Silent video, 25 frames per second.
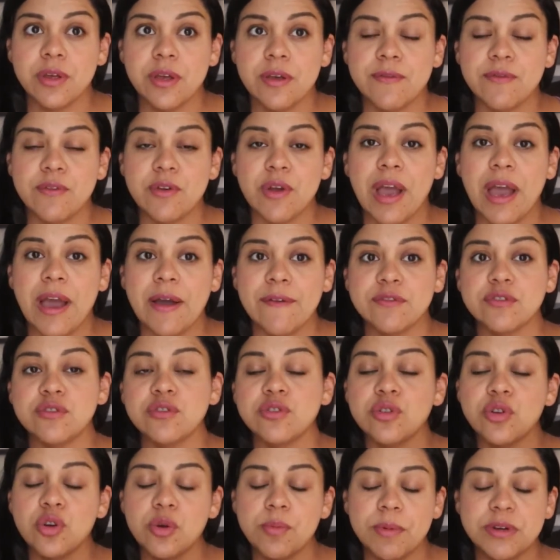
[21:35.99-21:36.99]
If you have
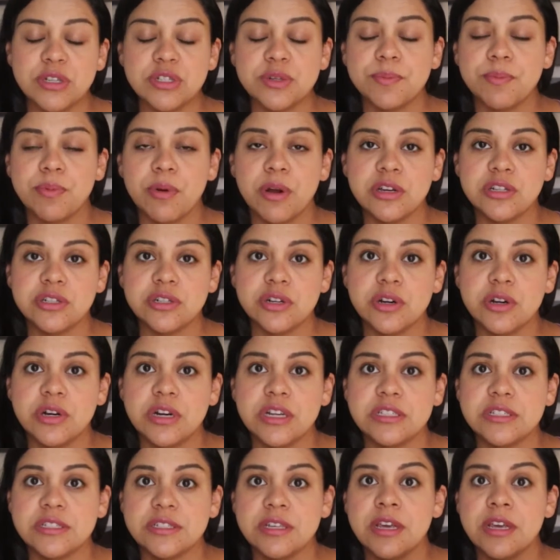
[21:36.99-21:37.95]
too much pressure and